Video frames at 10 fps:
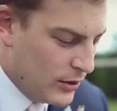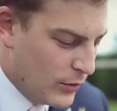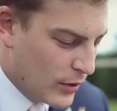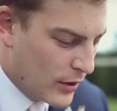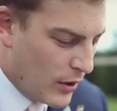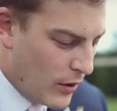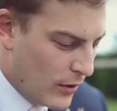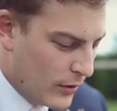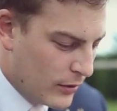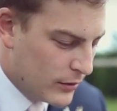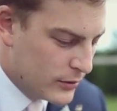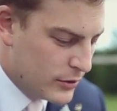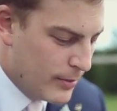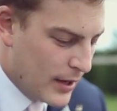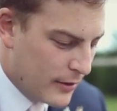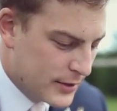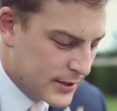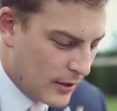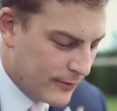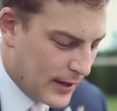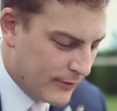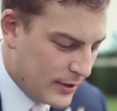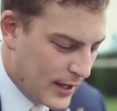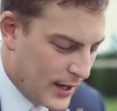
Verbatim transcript: You work harder to better yourself every